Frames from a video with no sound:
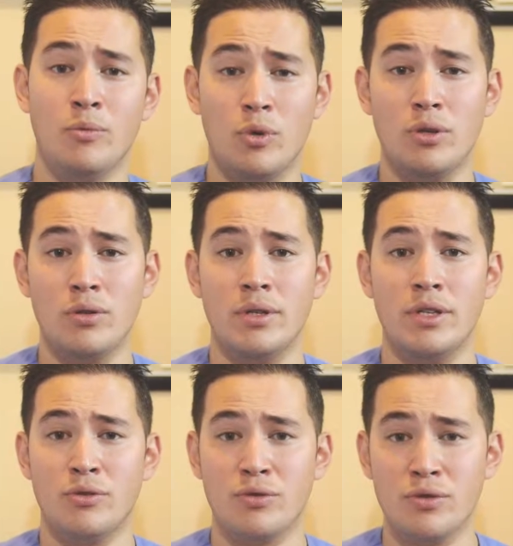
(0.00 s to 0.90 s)
will
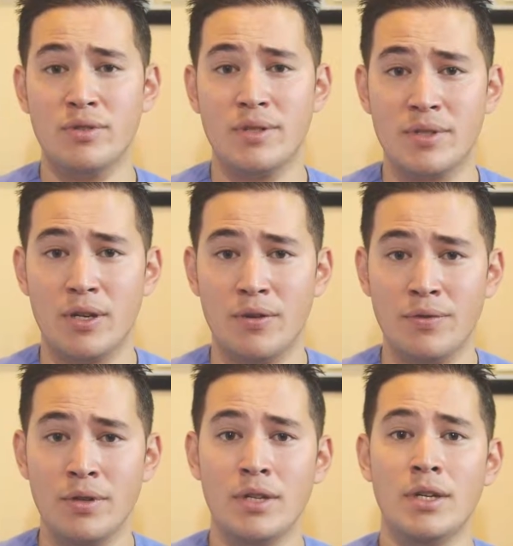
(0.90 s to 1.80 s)
introduce themselves
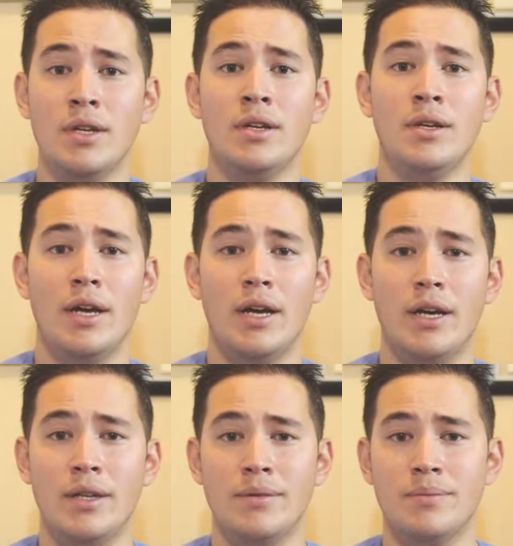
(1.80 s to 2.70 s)

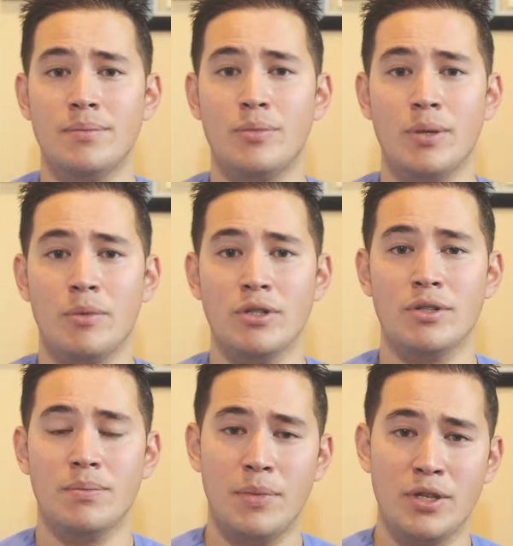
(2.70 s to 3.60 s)
and pretty
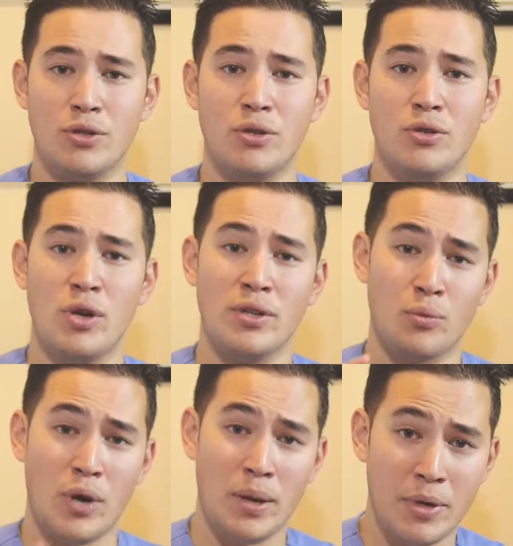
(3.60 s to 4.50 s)
much make sure you are the
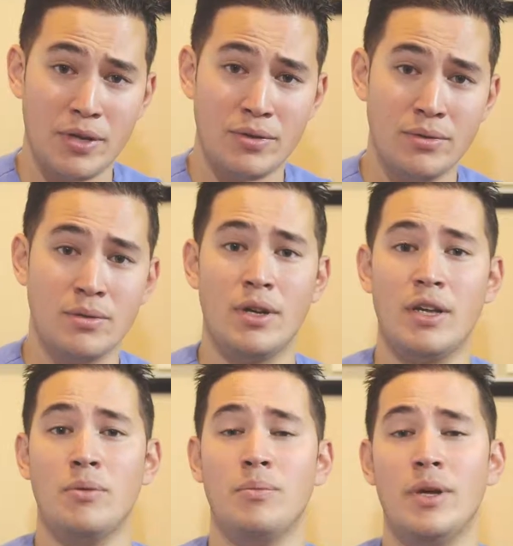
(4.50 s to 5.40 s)
right patient
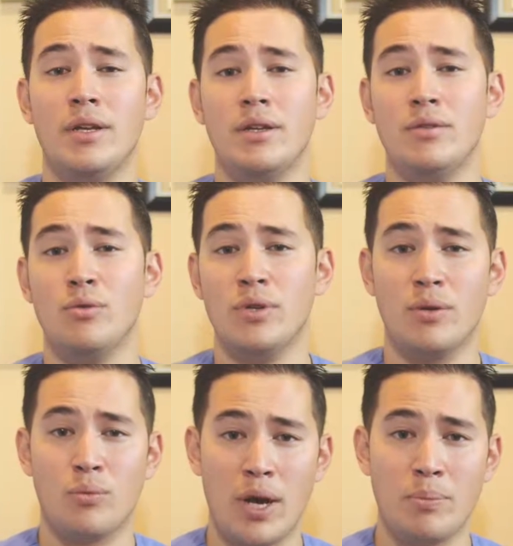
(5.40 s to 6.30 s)
and they're doing the
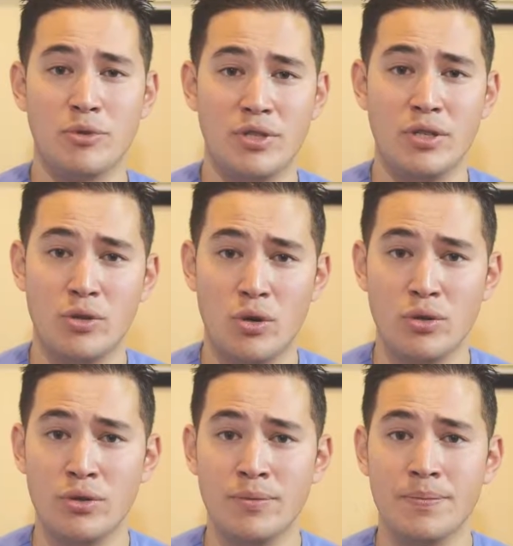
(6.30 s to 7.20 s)
right procedure
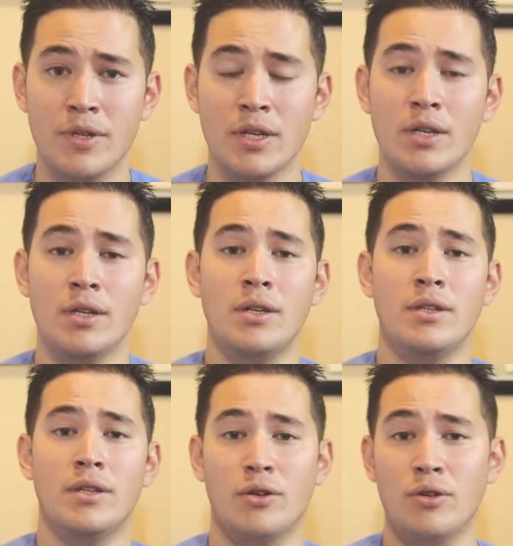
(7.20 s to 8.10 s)
on you.
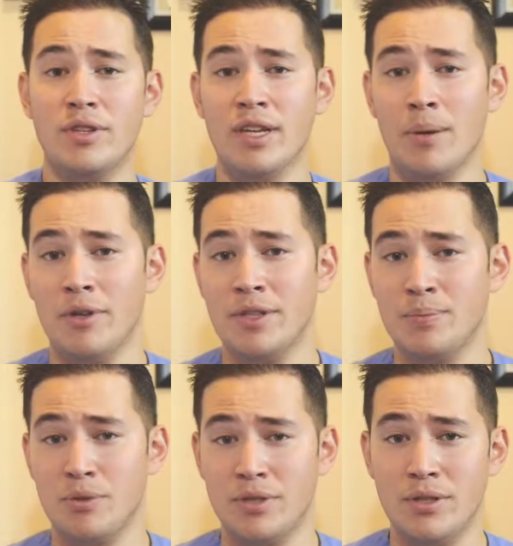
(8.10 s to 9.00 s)
The good thing about this
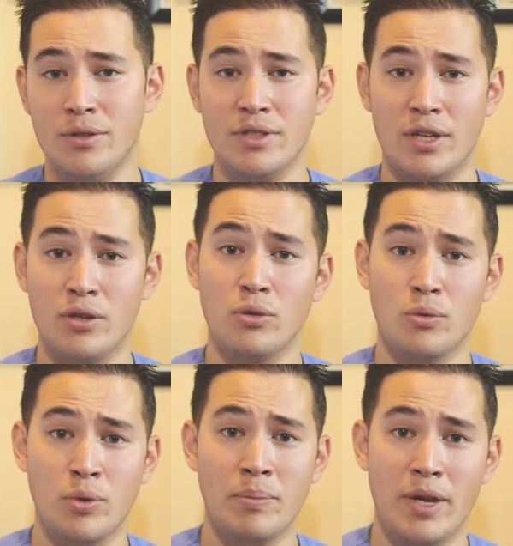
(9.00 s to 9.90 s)
procedure is that you
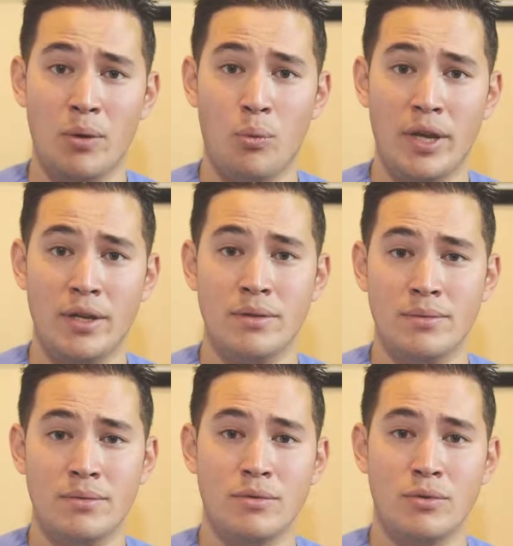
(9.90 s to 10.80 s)
remain awakened
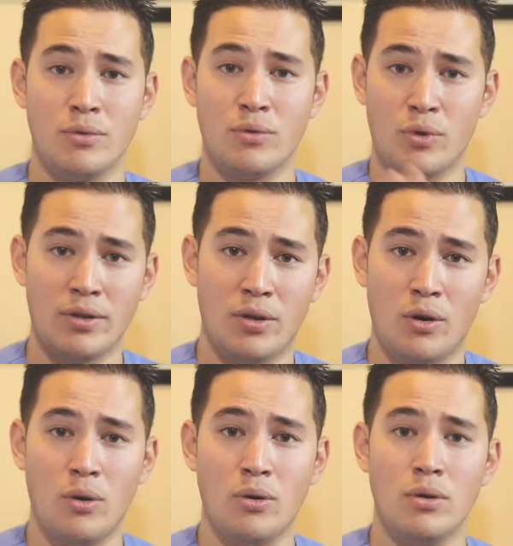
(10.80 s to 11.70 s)
throughout the
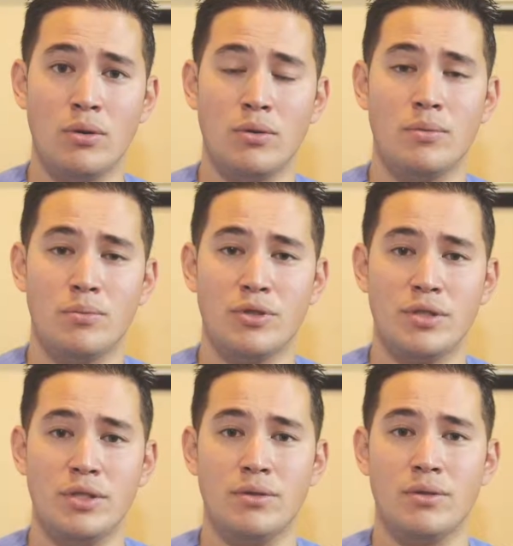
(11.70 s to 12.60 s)
whole
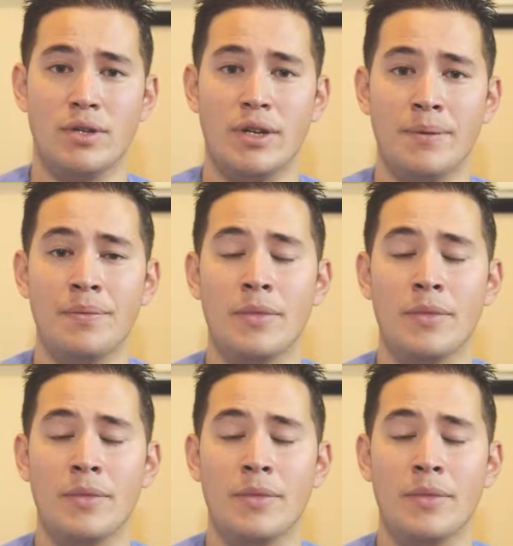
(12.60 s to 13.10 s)
procedure, okay?